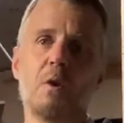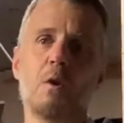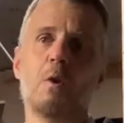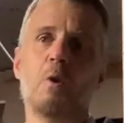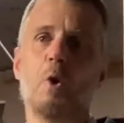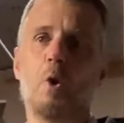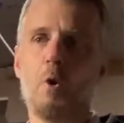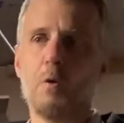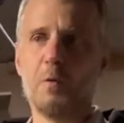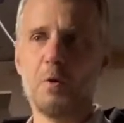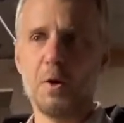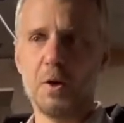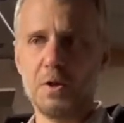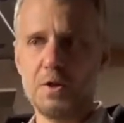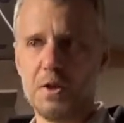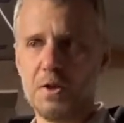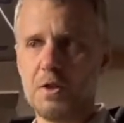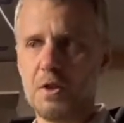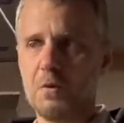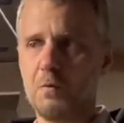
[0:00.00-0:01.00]
over an
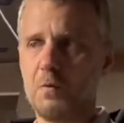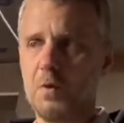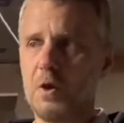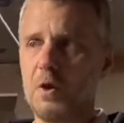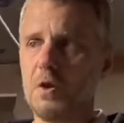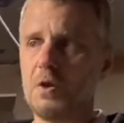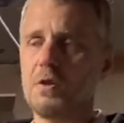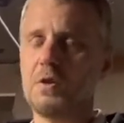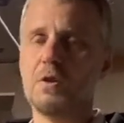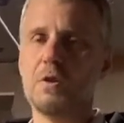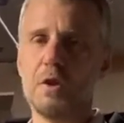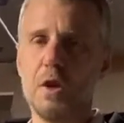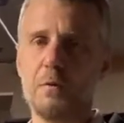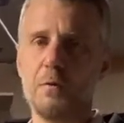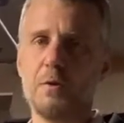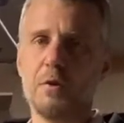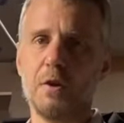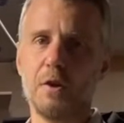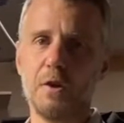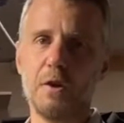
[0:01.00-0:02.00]
existing finish,
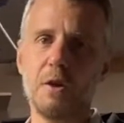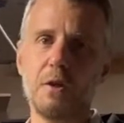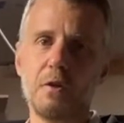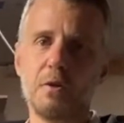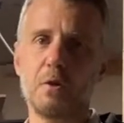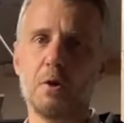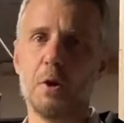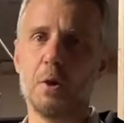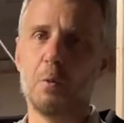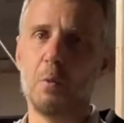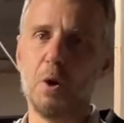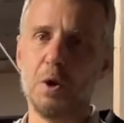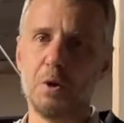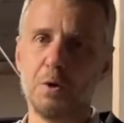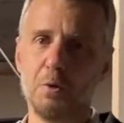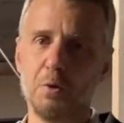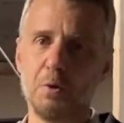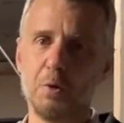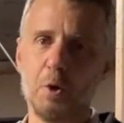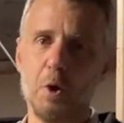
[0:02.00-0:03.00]
definitely you're going to want to
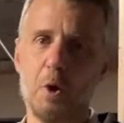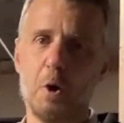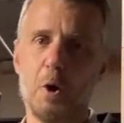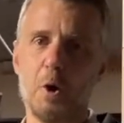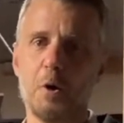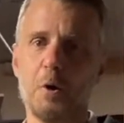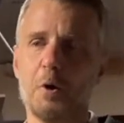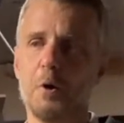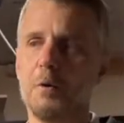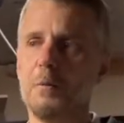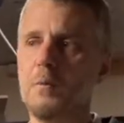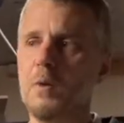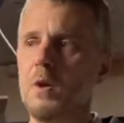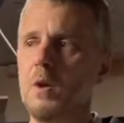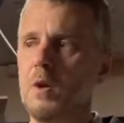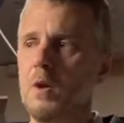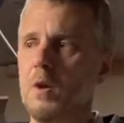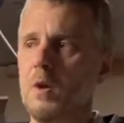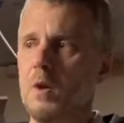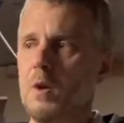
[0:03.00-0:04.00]
use the hardener
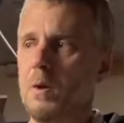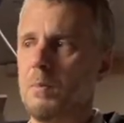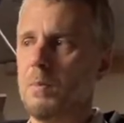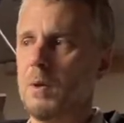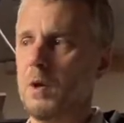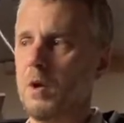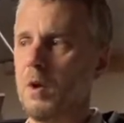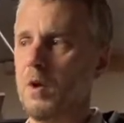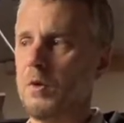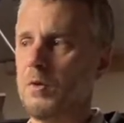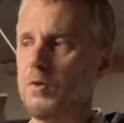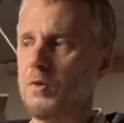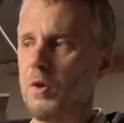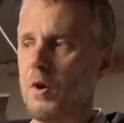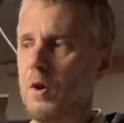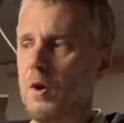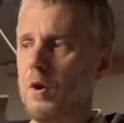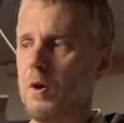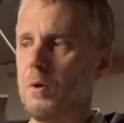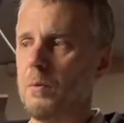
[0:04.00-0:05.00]
because
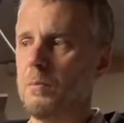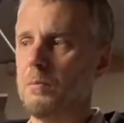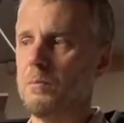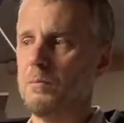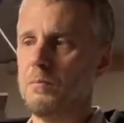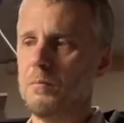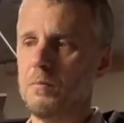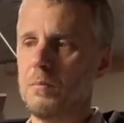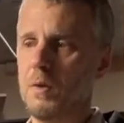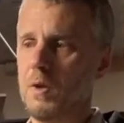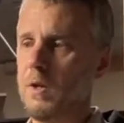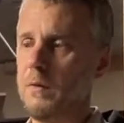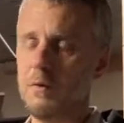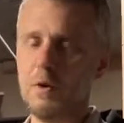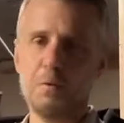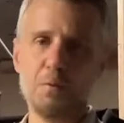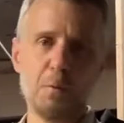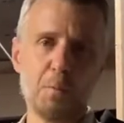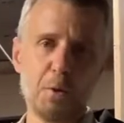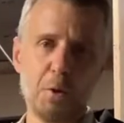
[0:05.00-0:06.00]
even
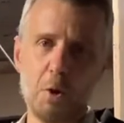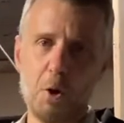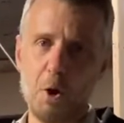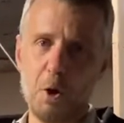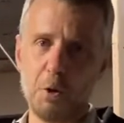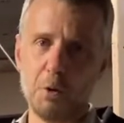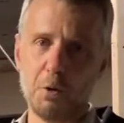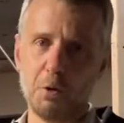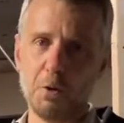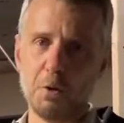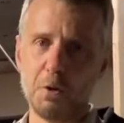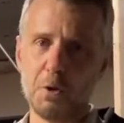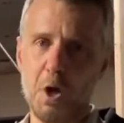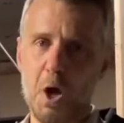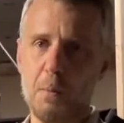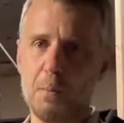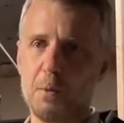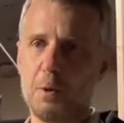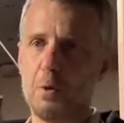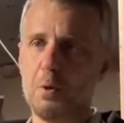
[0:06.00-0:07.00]
if you put hardener in your
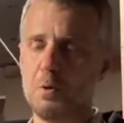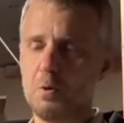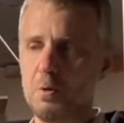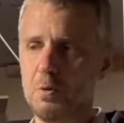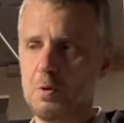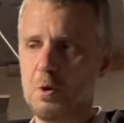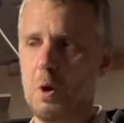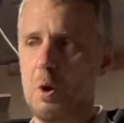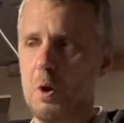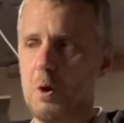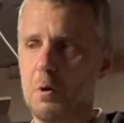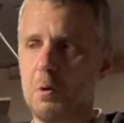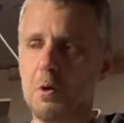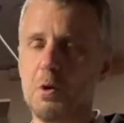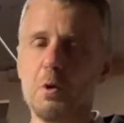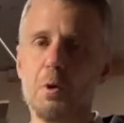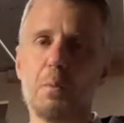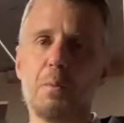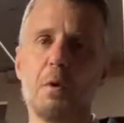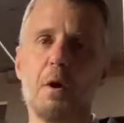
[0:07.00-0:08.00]
top coat, use hardener in
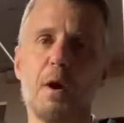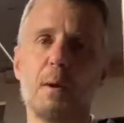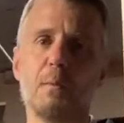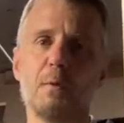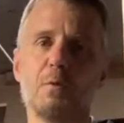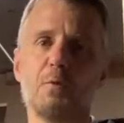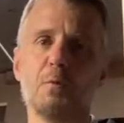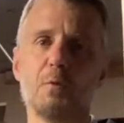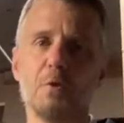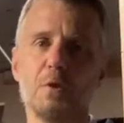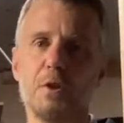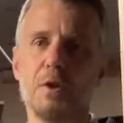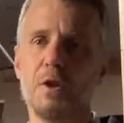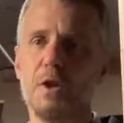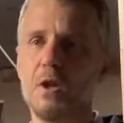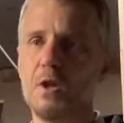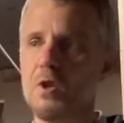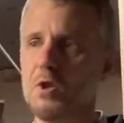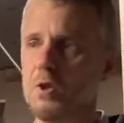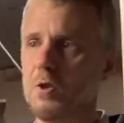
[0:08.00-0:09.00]
your primer for
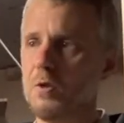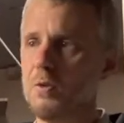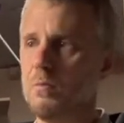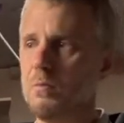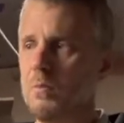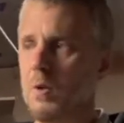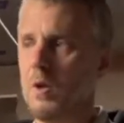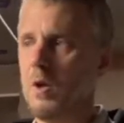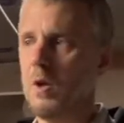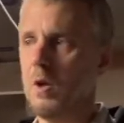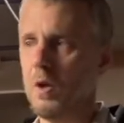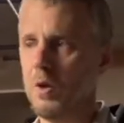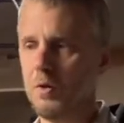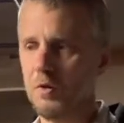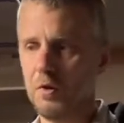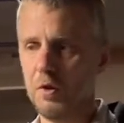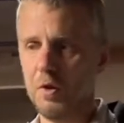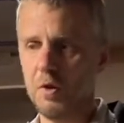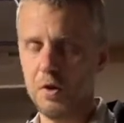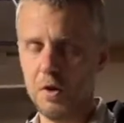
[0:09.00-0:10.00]
adhesion. It
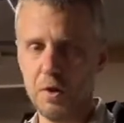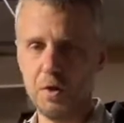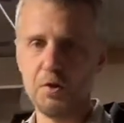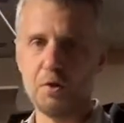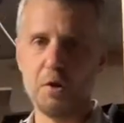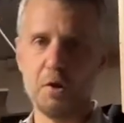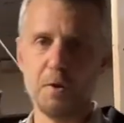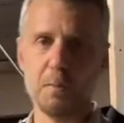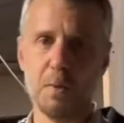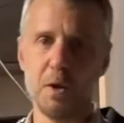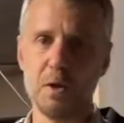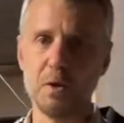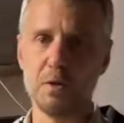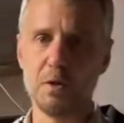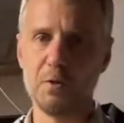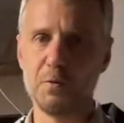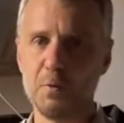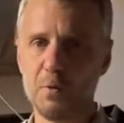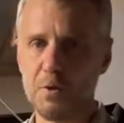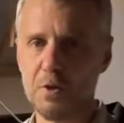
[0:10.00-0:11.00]
is going to make a
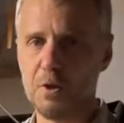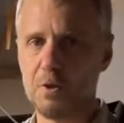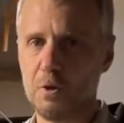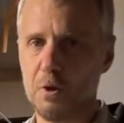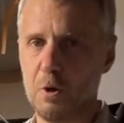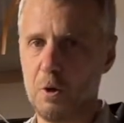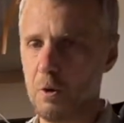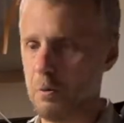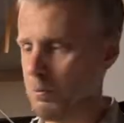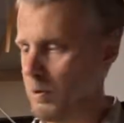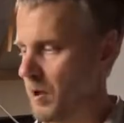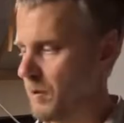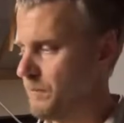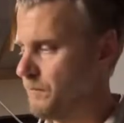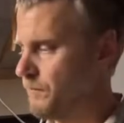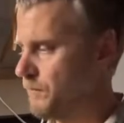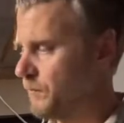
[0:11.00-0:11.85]
difference in the long run.